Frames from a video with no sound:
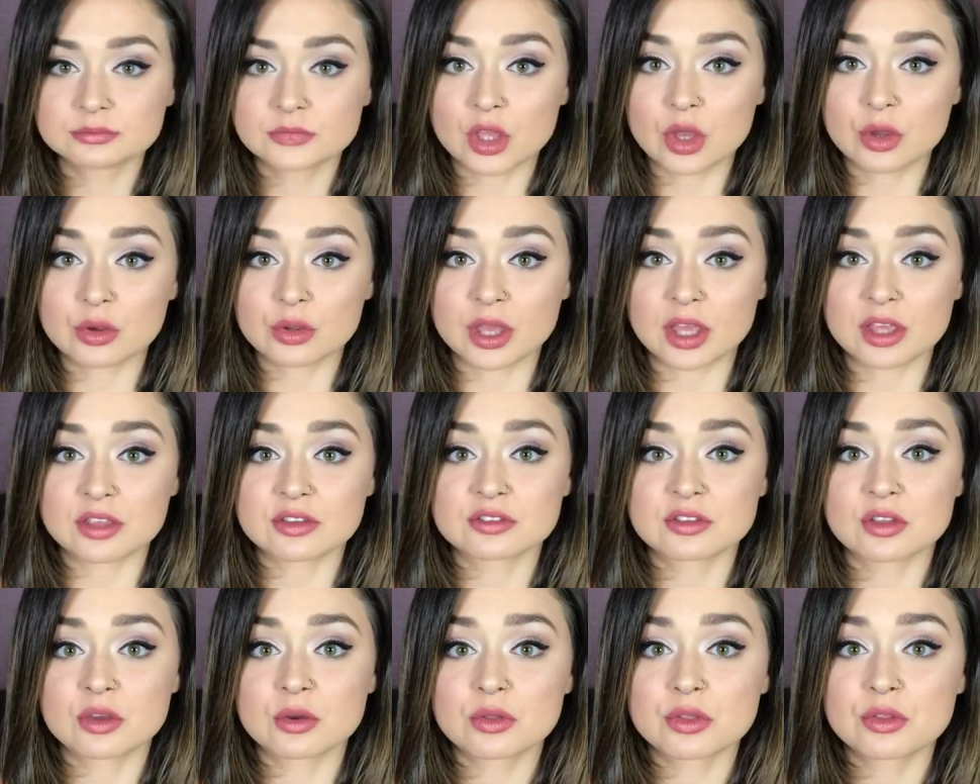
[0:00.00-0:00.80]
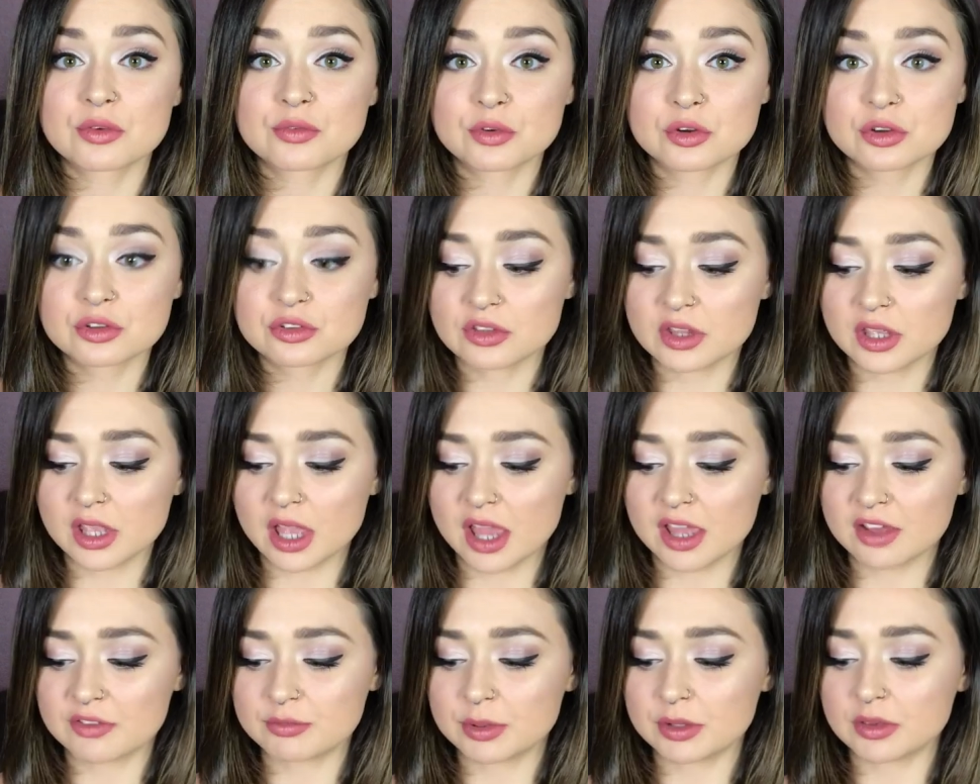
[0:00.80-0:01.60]
Okay, so the first thing
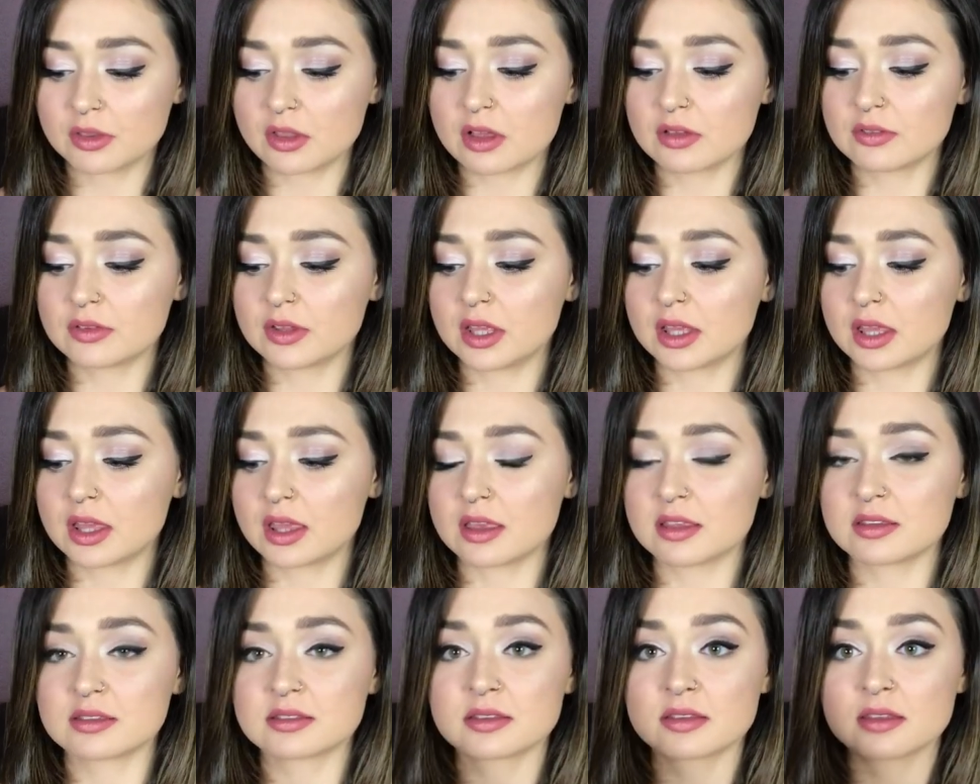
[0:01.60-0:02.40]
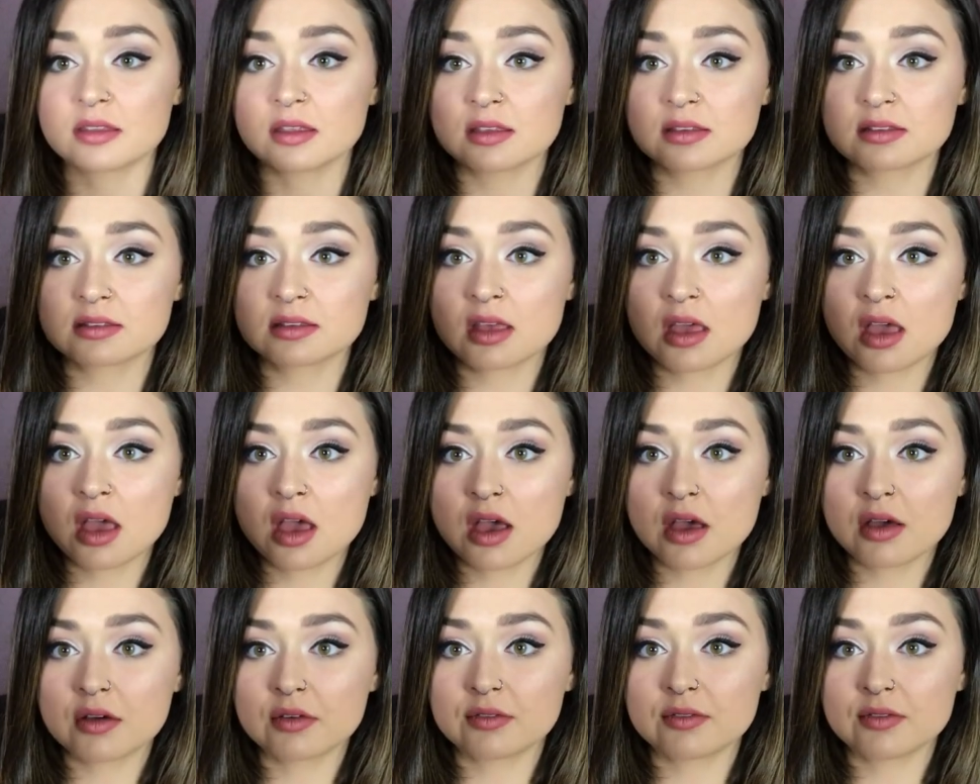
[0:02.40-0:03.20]
I've been loving is this
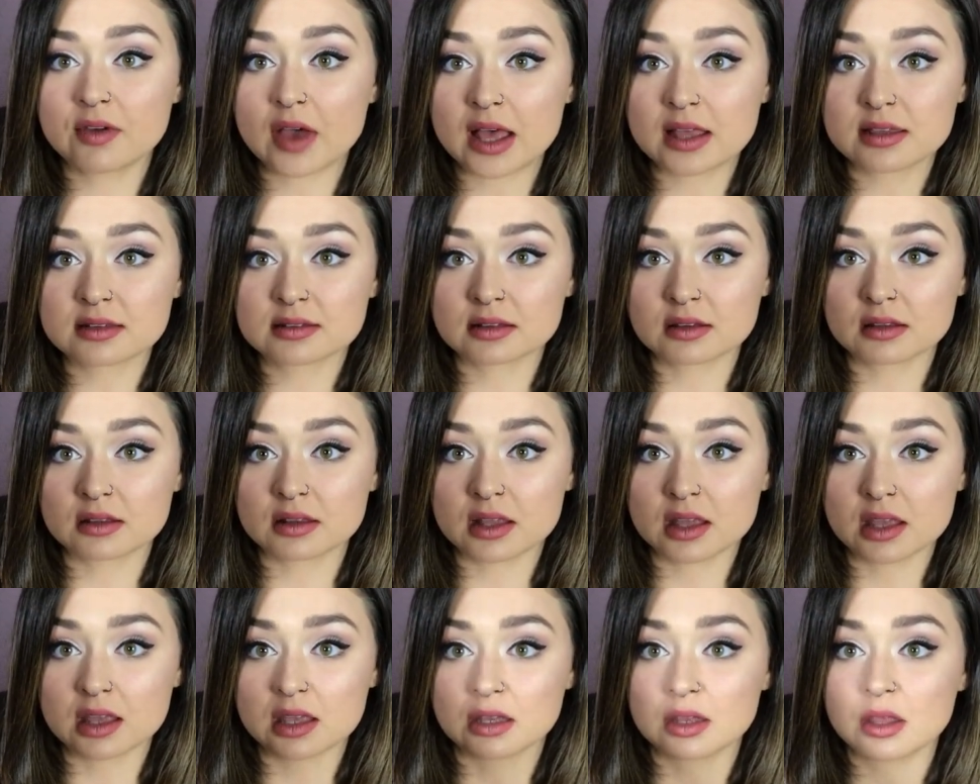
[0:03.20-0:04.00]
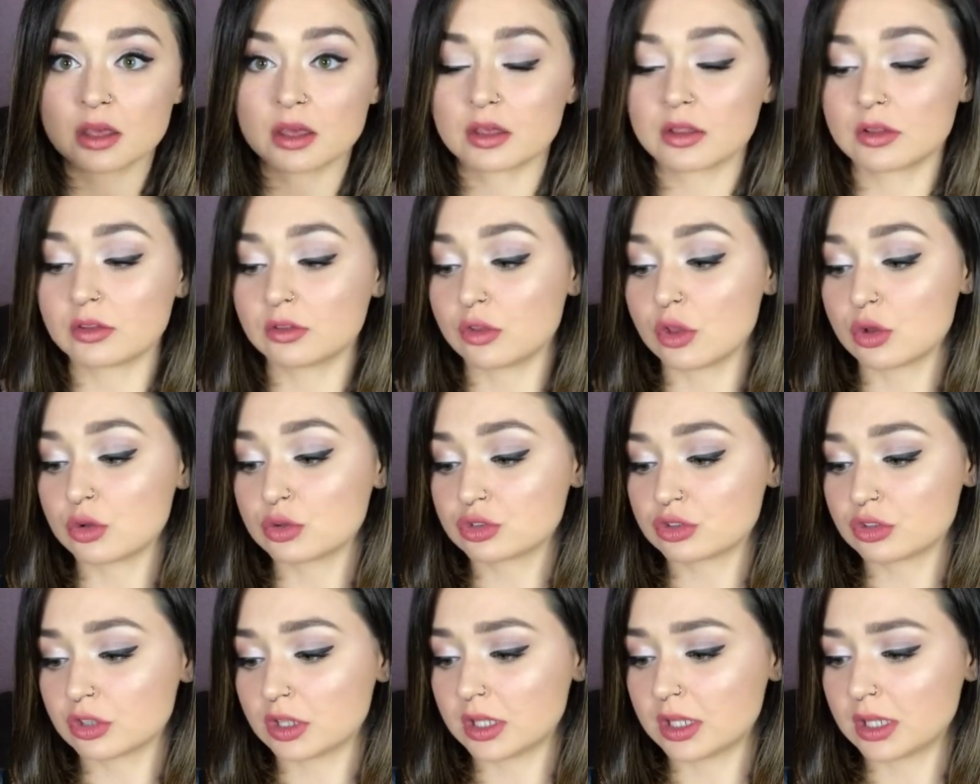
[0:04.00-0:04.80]
Vaseline
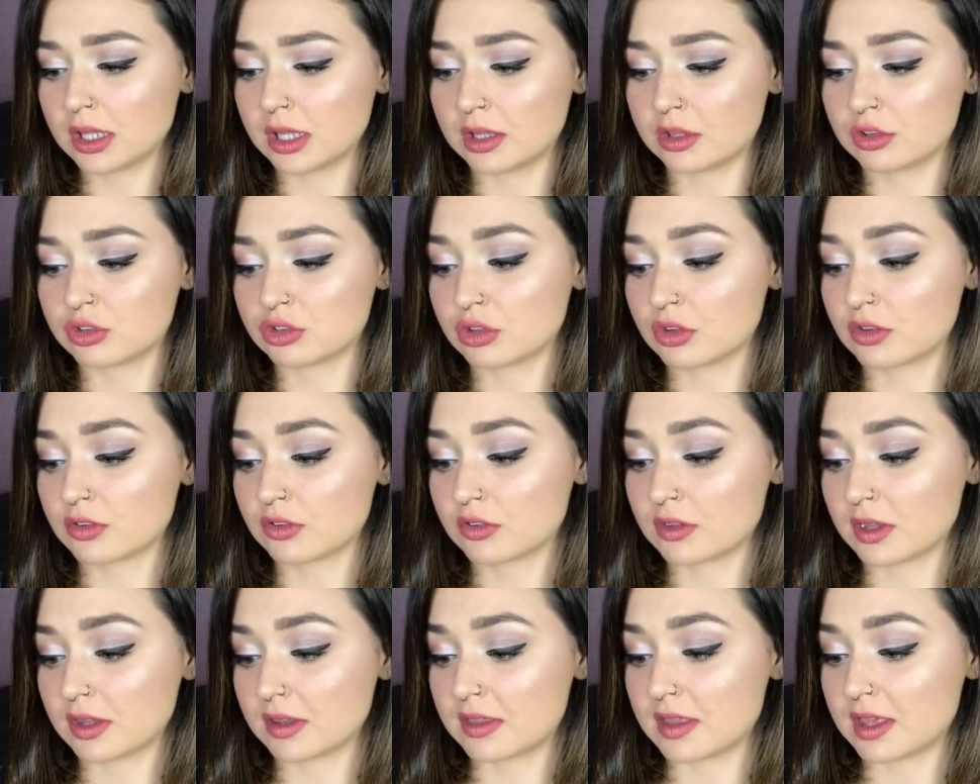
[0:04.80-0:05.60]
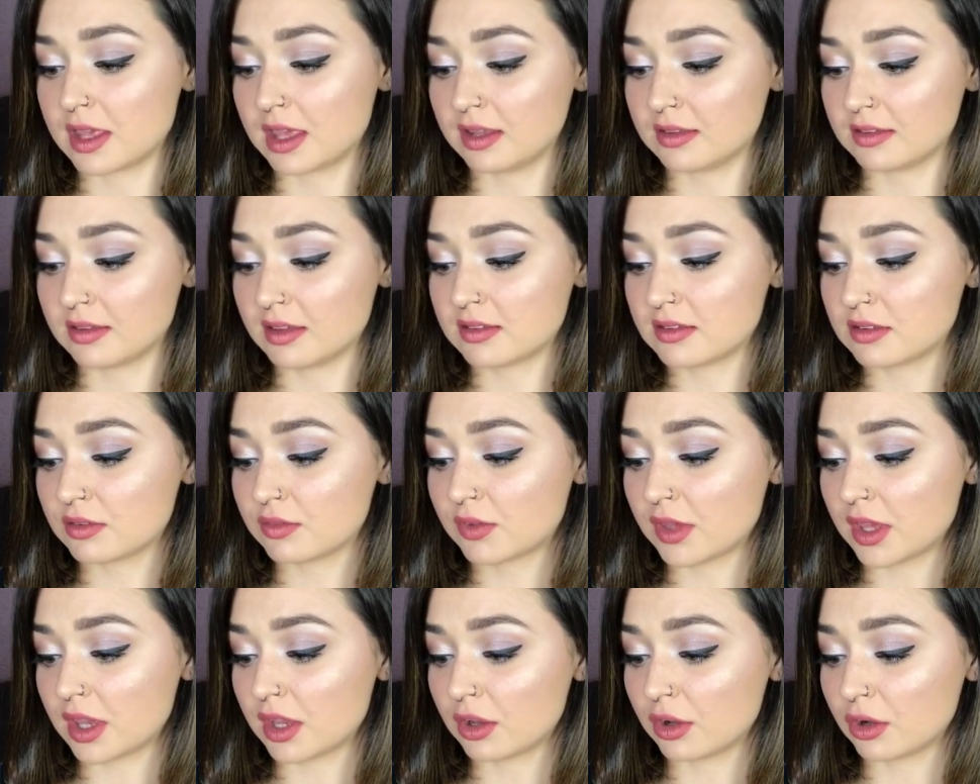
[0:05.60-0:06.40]
lotion. It's just the
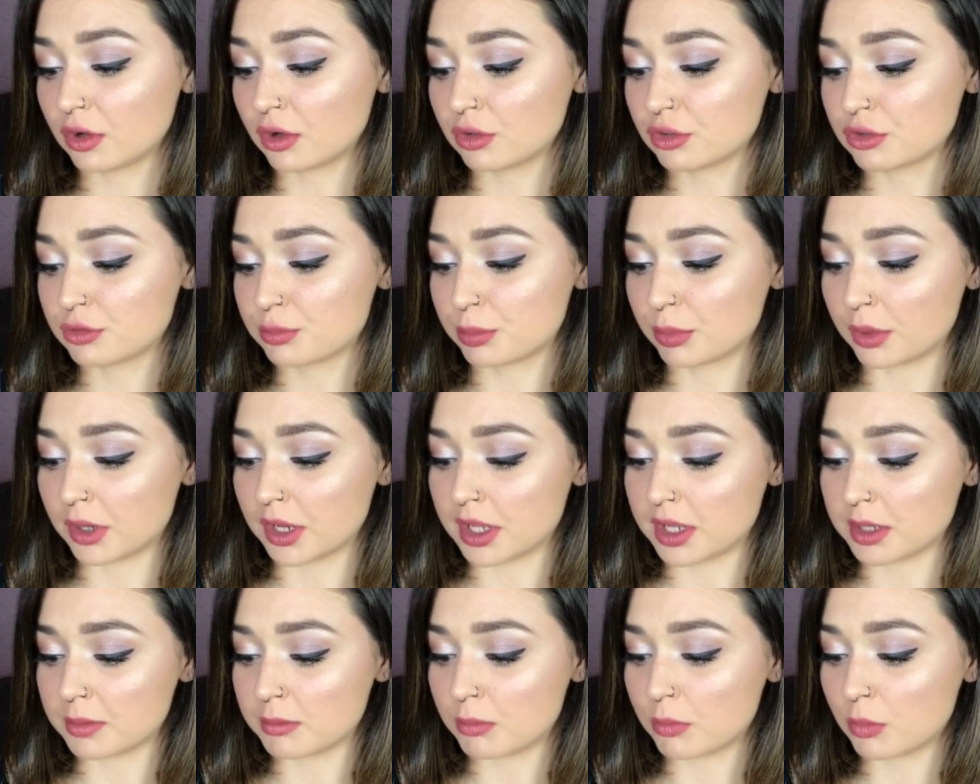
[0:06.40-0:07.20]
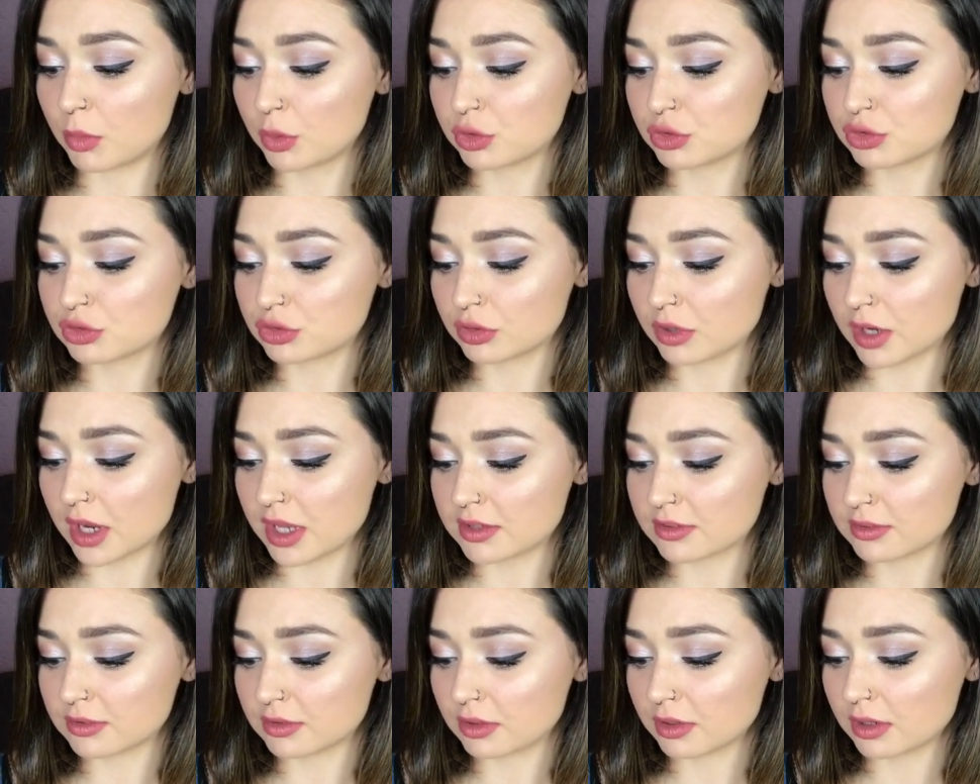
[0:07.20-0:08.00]
Intensive Care Spray
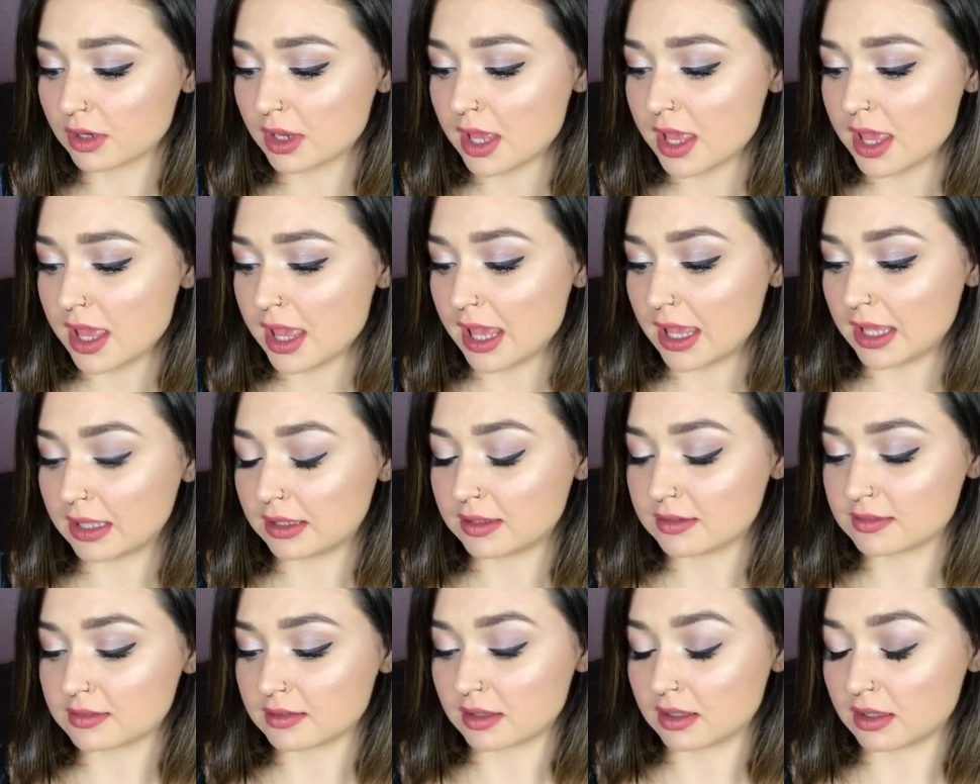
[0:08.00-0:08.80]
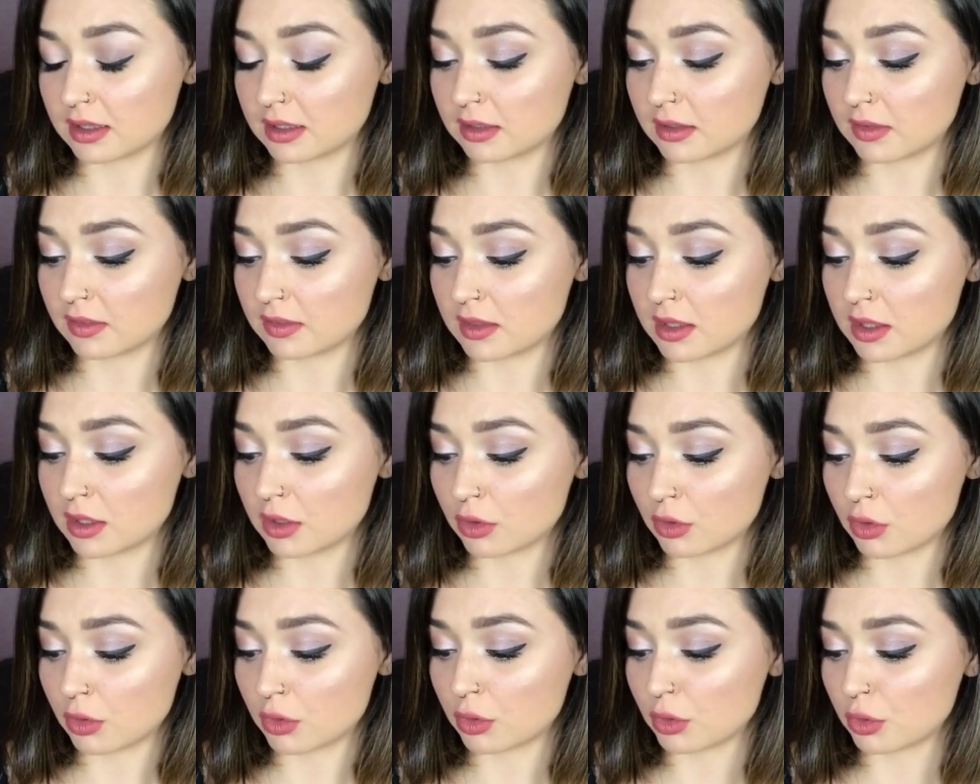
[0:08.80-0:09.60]
Moisturizer, and it's in the
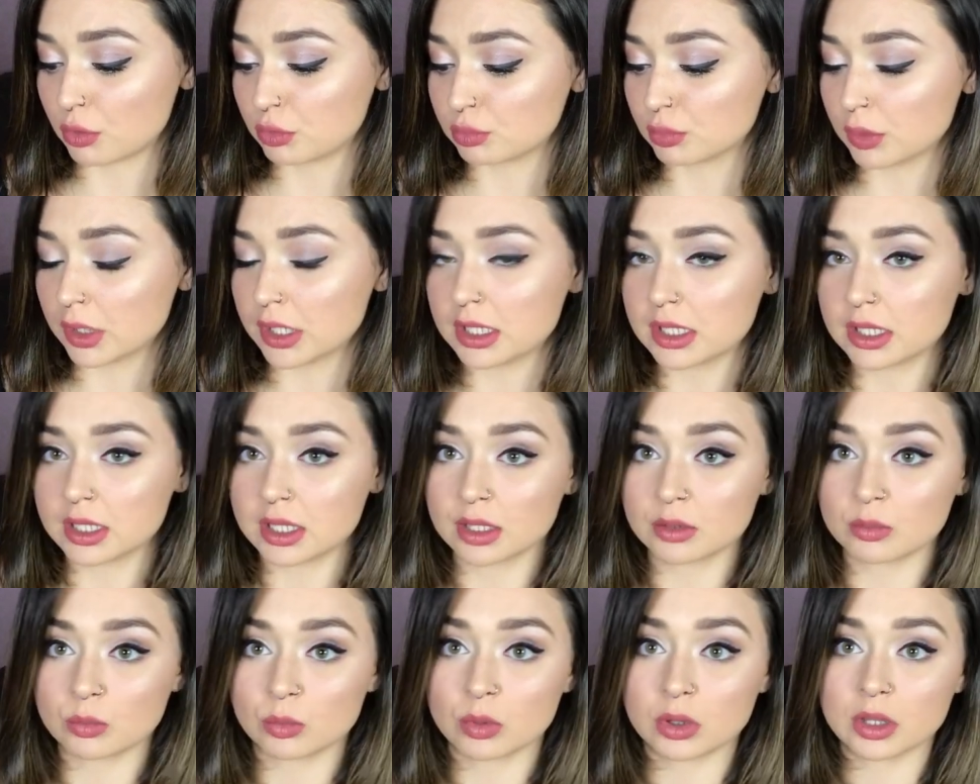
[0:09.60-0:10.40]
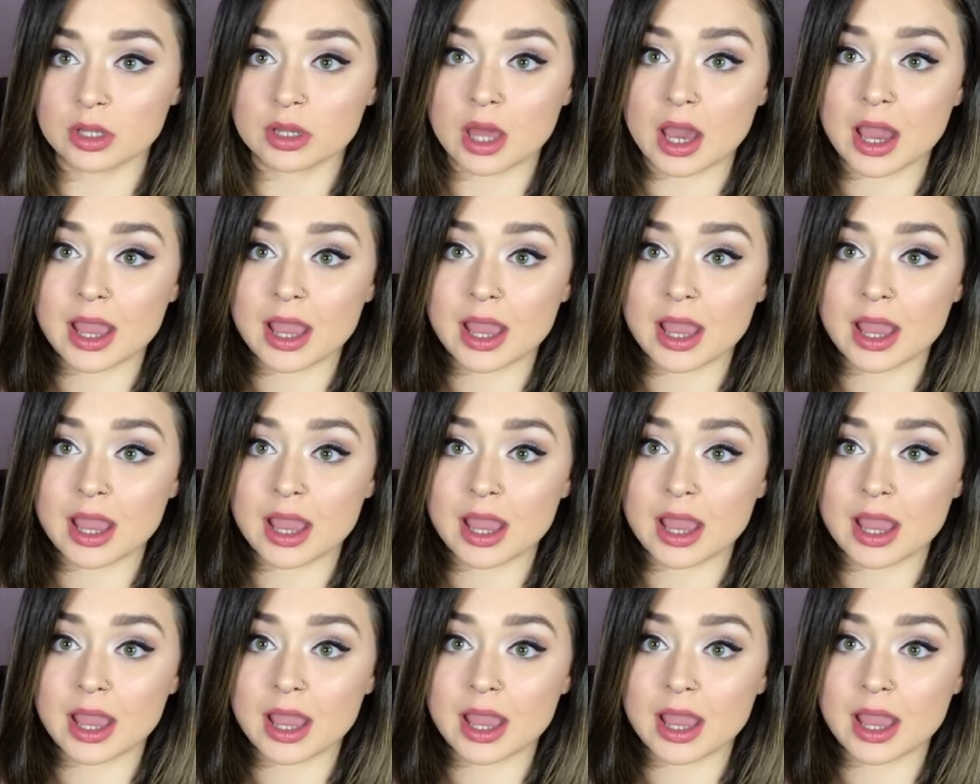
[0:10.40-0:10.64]
Cocoa Radiant one.